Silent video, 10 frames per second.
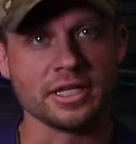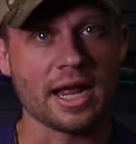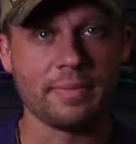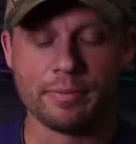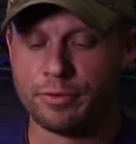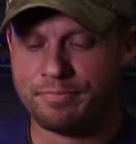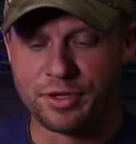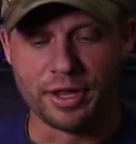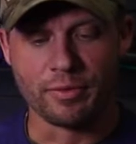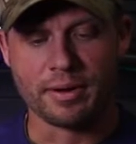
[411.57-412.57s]
A lot of people,
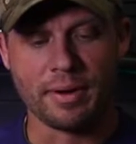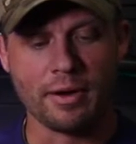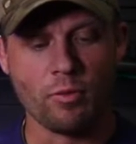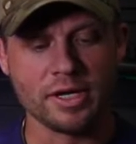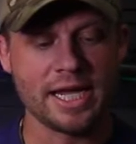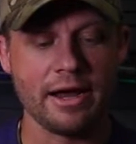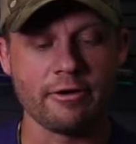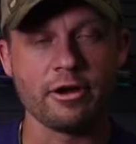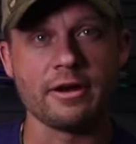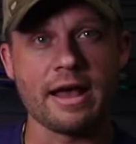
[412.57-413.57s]
they want to buy one
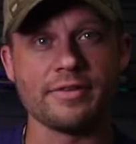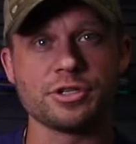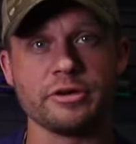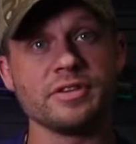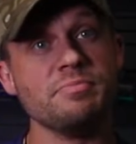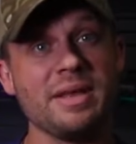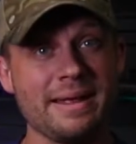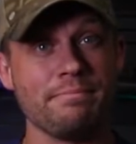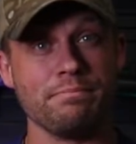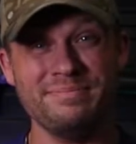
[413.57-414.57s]
carrier and have it serve as
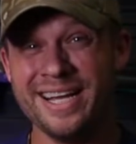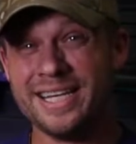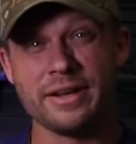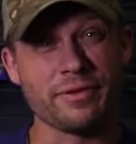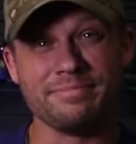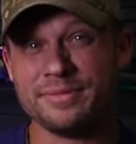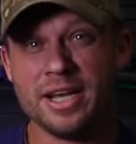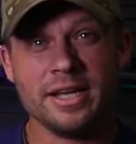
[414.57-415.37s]
many different